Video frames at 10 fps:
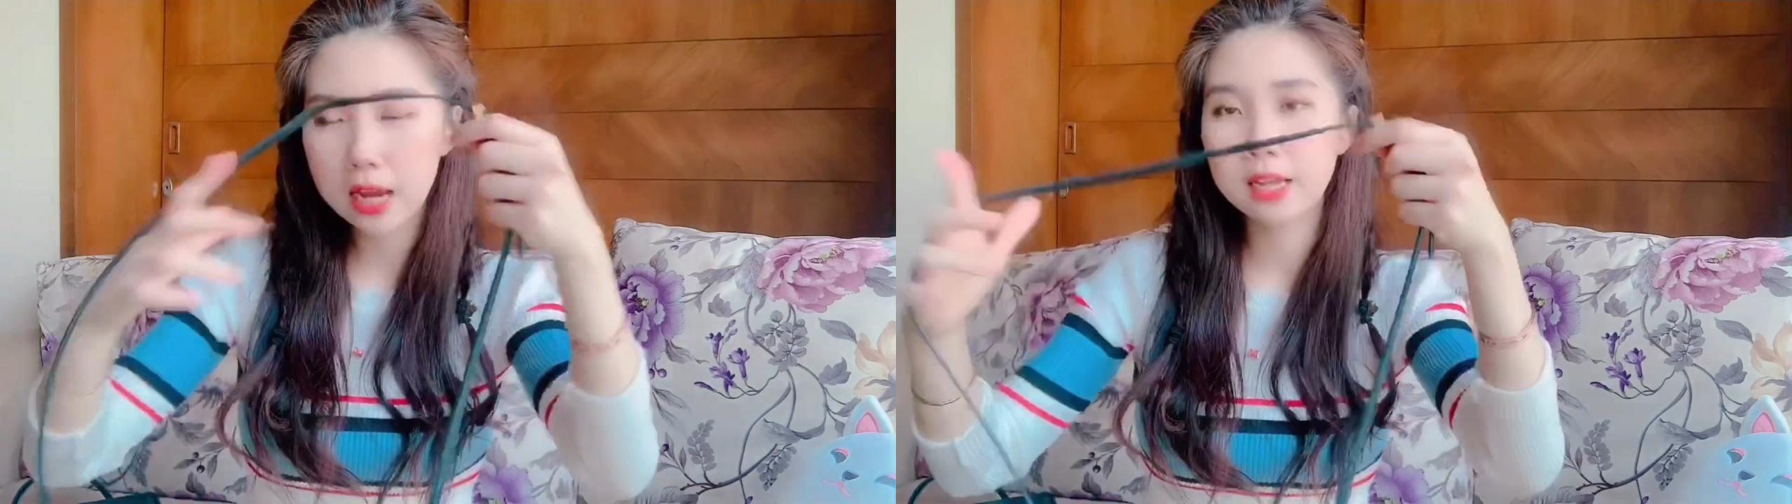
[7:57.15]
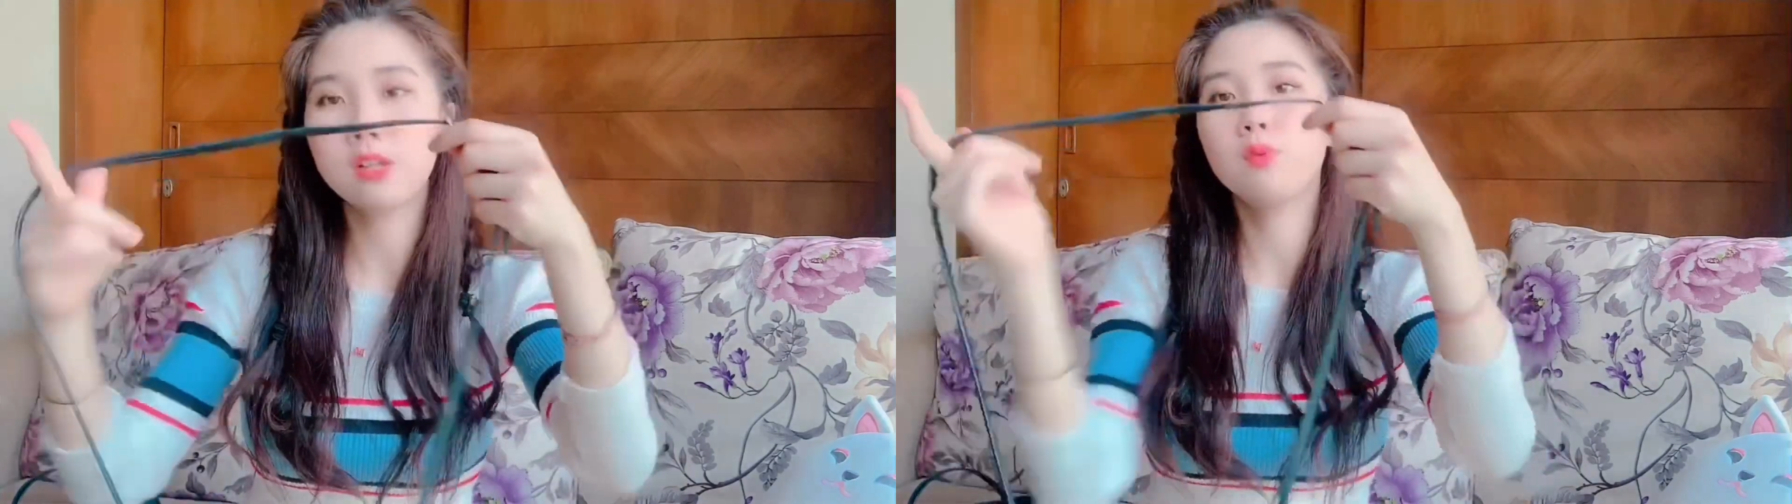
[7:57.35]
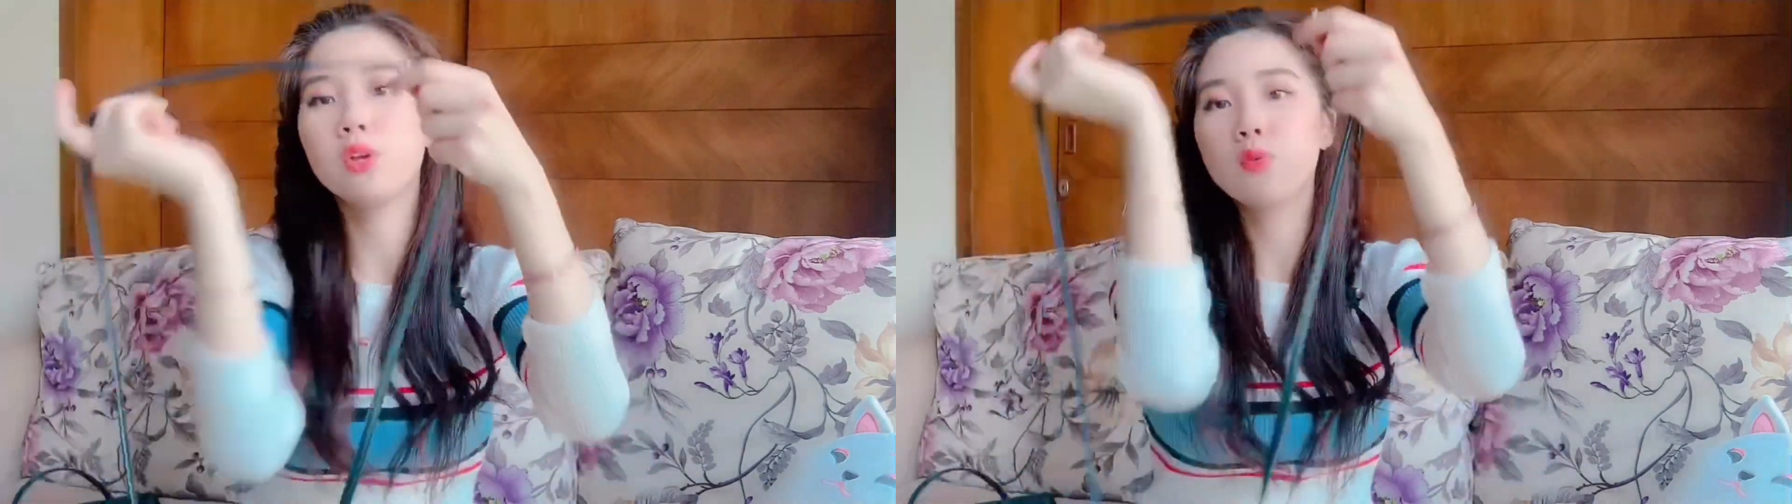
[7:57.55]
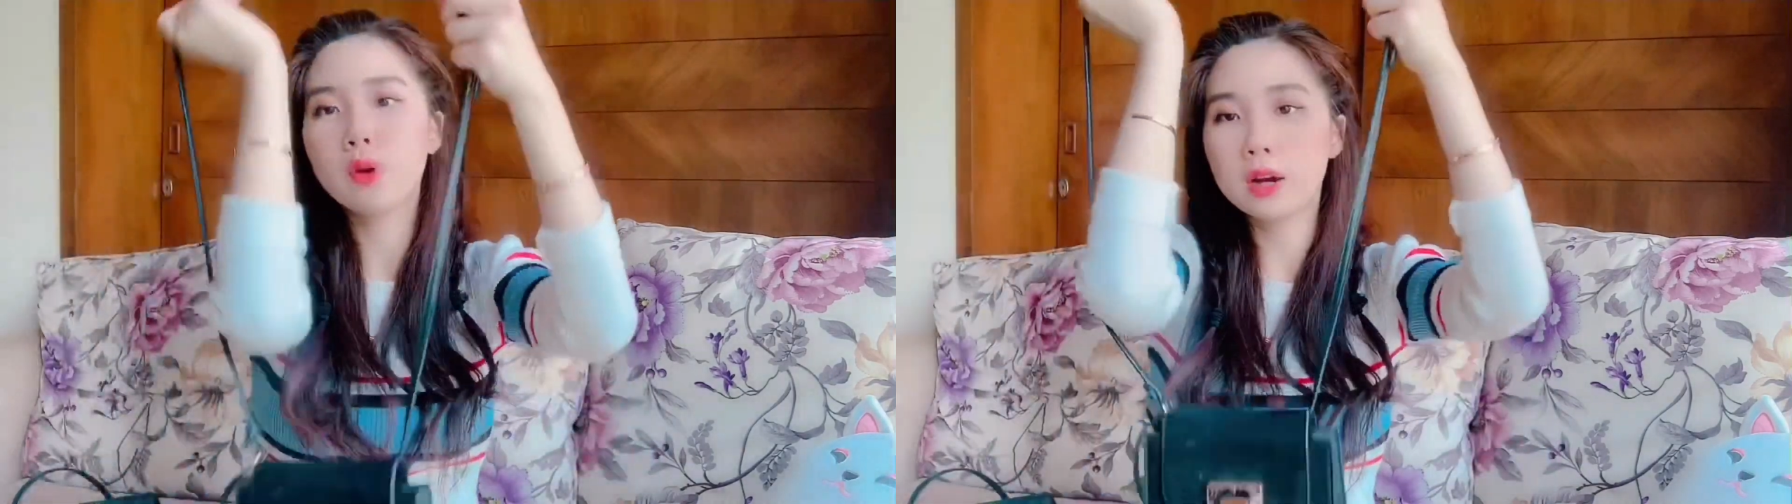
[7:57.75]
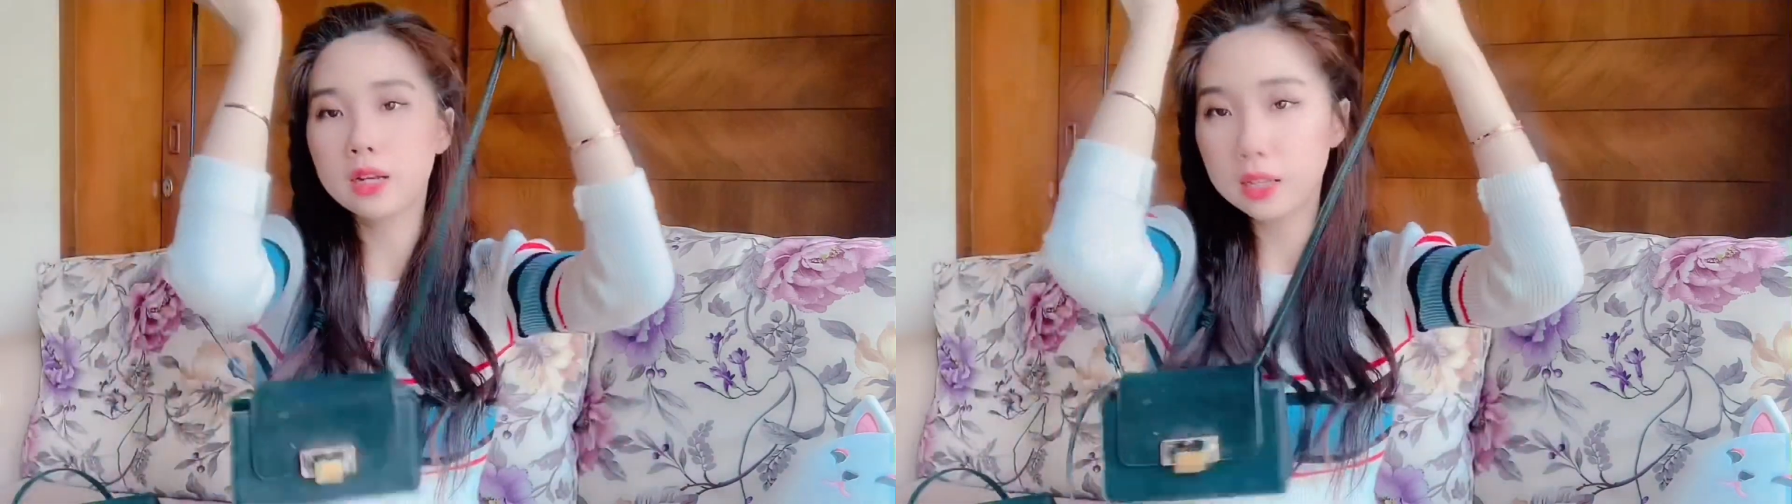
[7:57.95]
and then when you
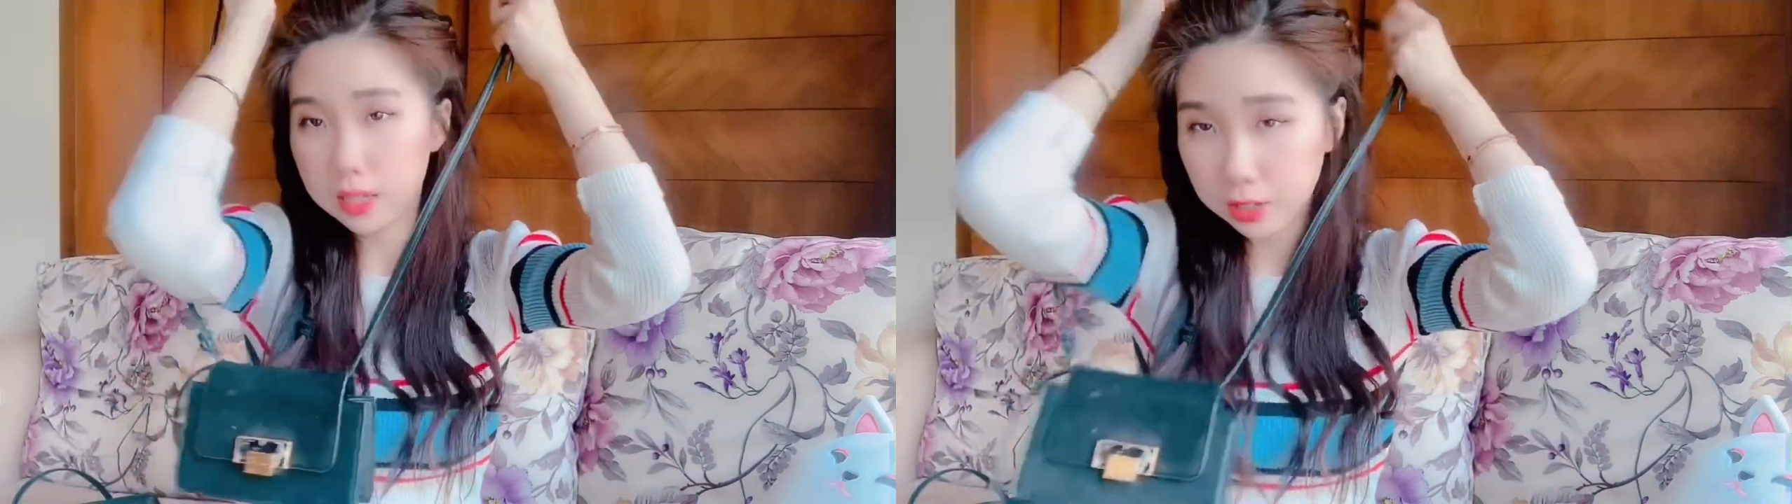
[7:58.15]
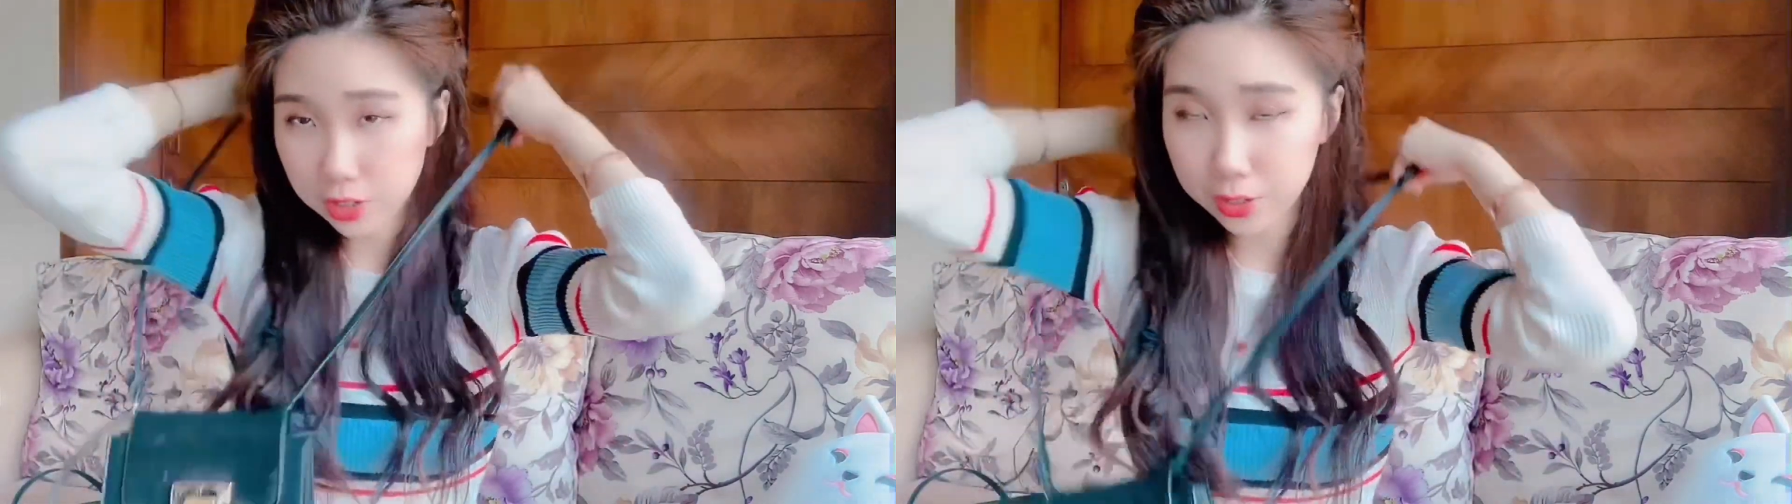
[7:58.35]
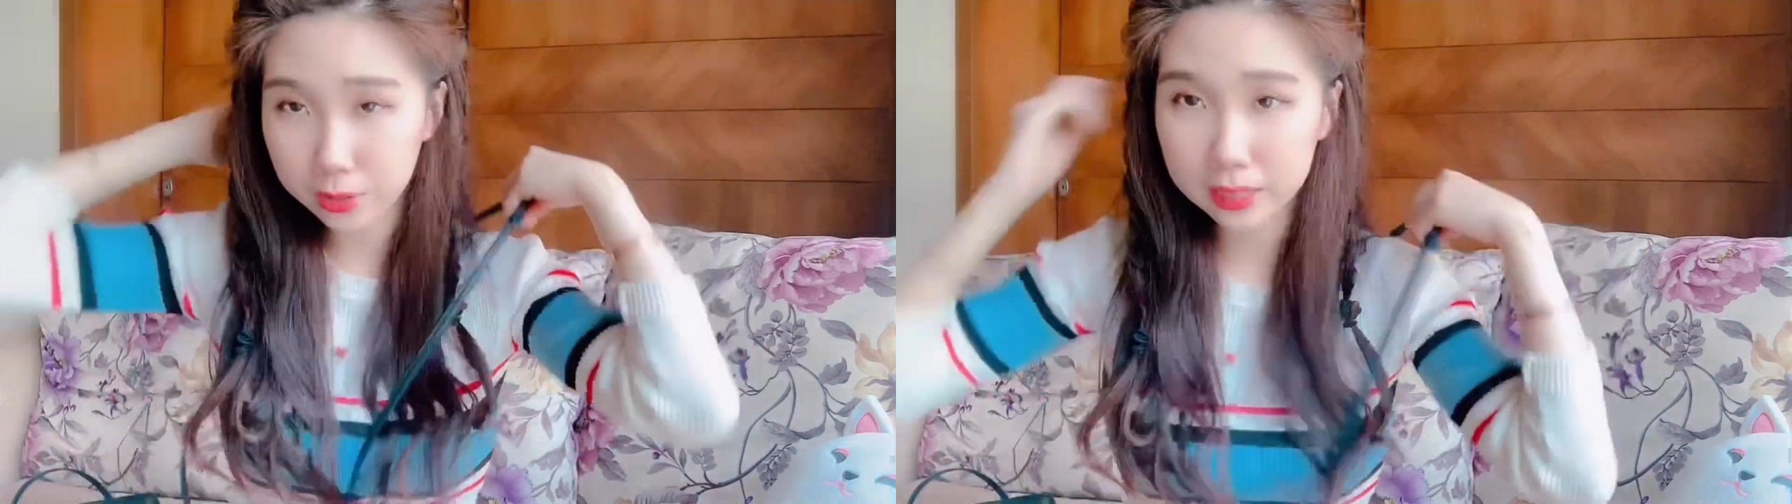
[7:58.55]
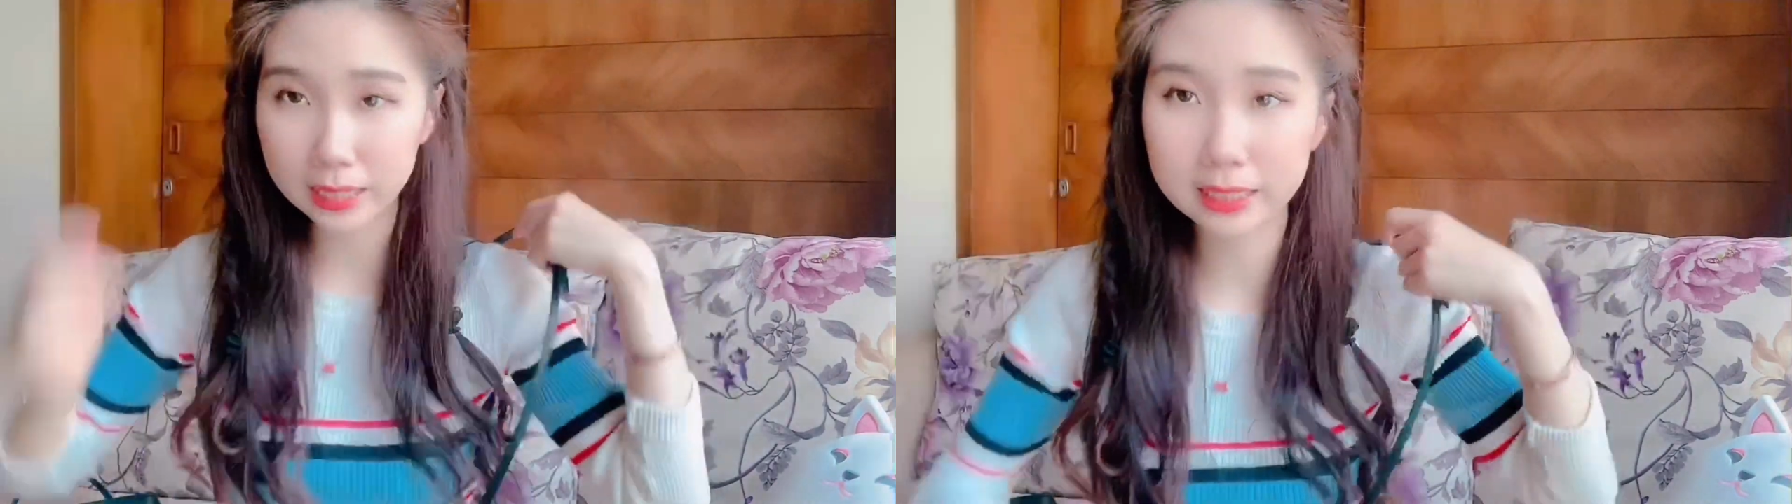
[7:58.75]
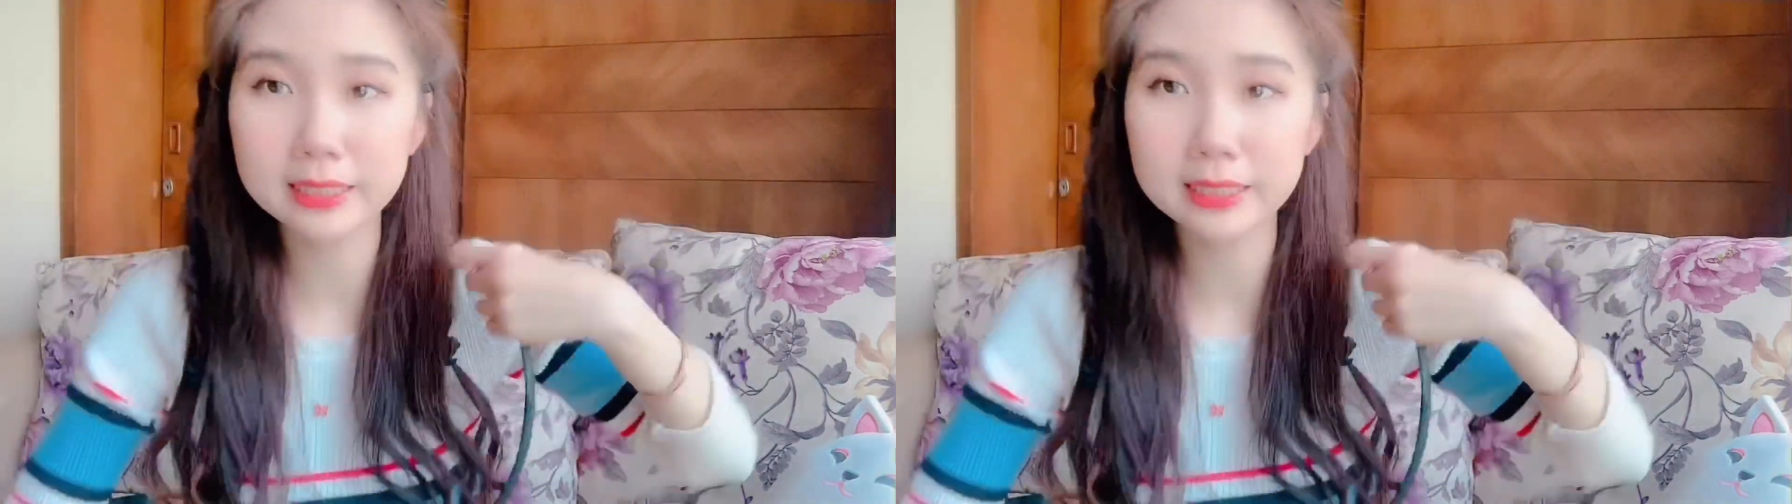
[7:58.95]
wear it it actually looks like